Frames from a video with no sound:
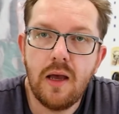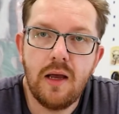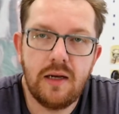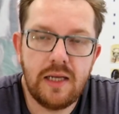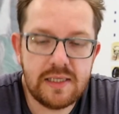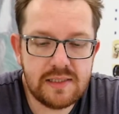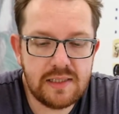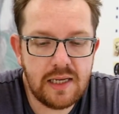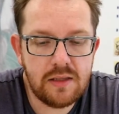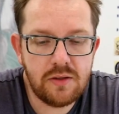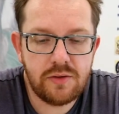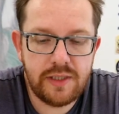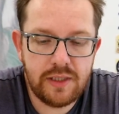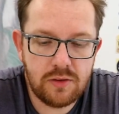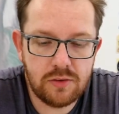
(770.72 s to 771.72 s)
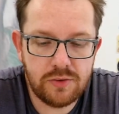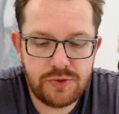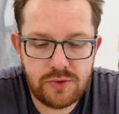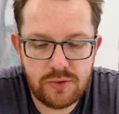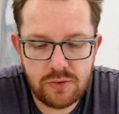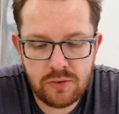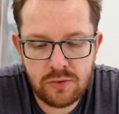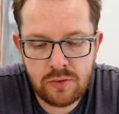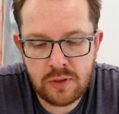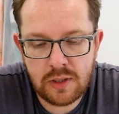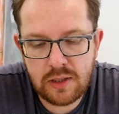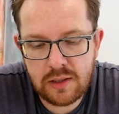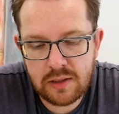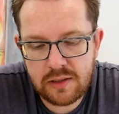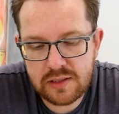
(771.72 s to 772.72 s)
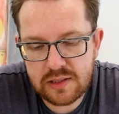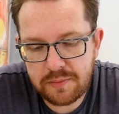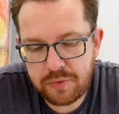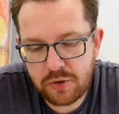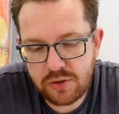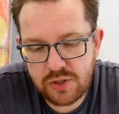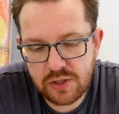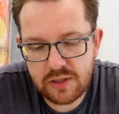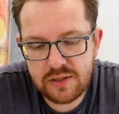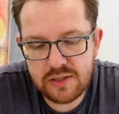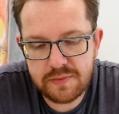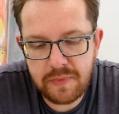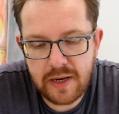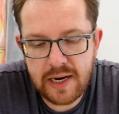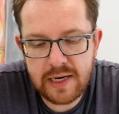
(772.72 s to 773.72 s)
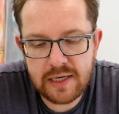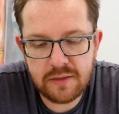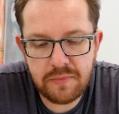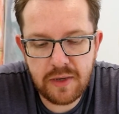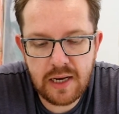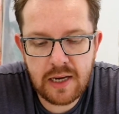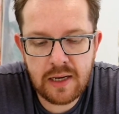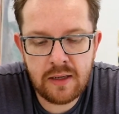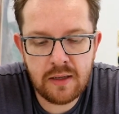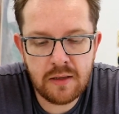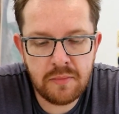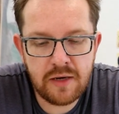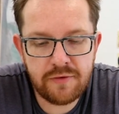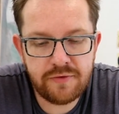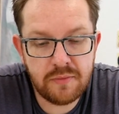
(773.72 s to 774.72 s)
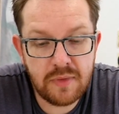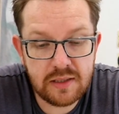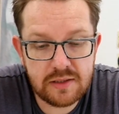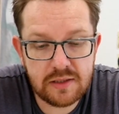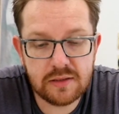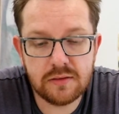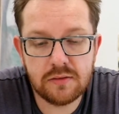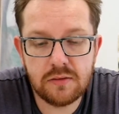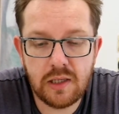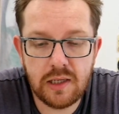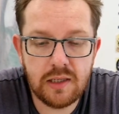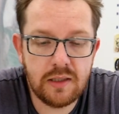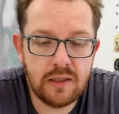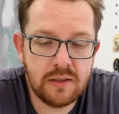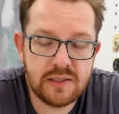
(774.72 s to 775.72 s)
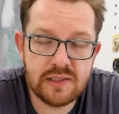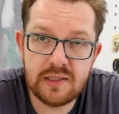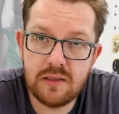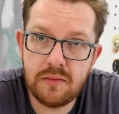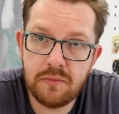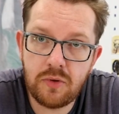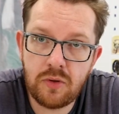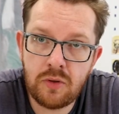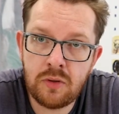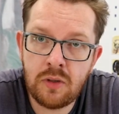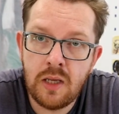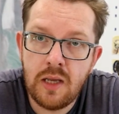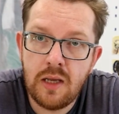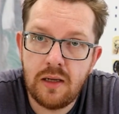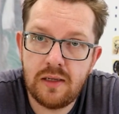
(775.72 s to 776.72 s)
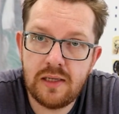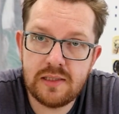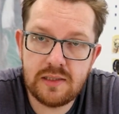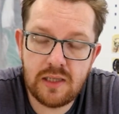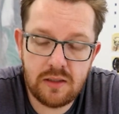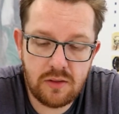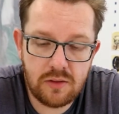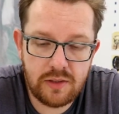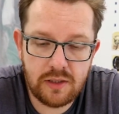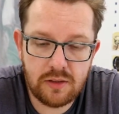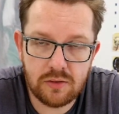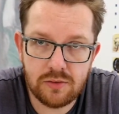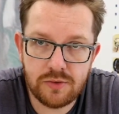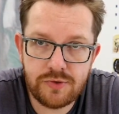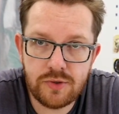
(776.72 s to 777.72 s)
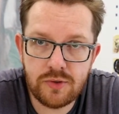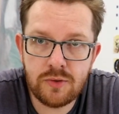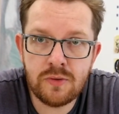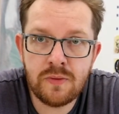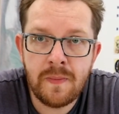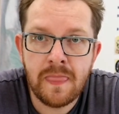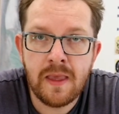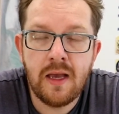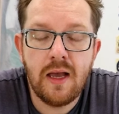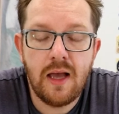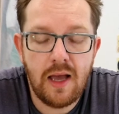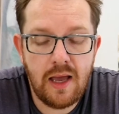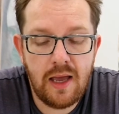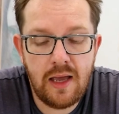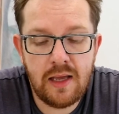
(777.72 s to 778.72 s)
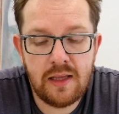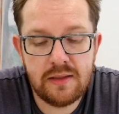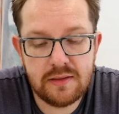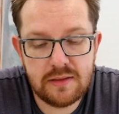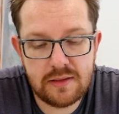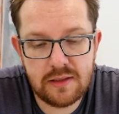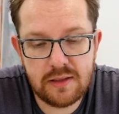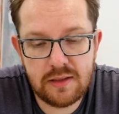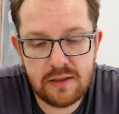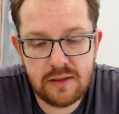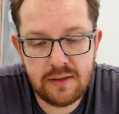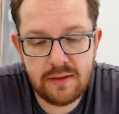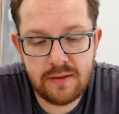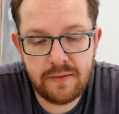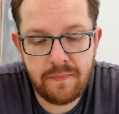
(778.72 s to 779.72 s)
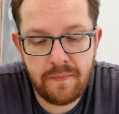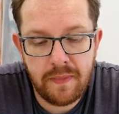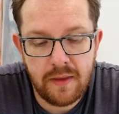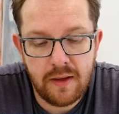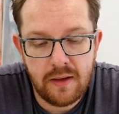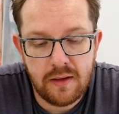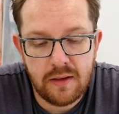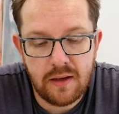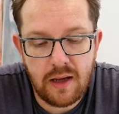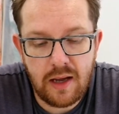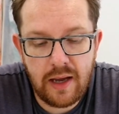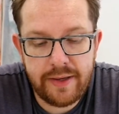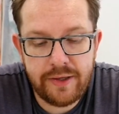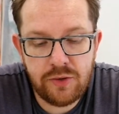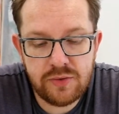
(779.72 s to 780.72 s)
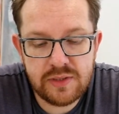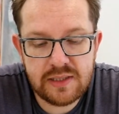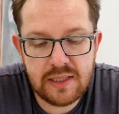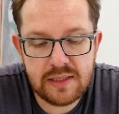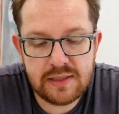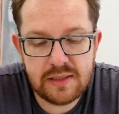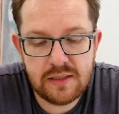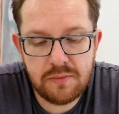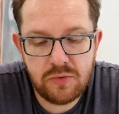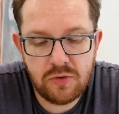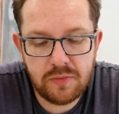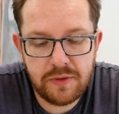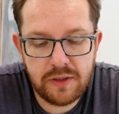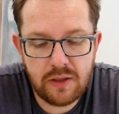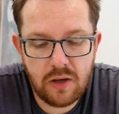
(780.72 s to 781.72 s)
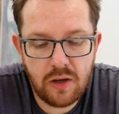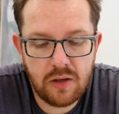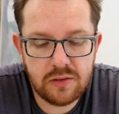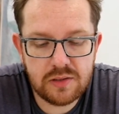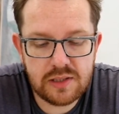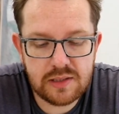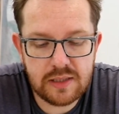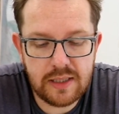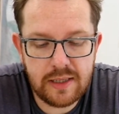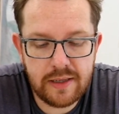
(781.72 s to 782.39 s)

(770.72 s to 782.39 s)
Less than or equal to is a project inspired by mathematical symbol less than or equal to, and I use that symbol because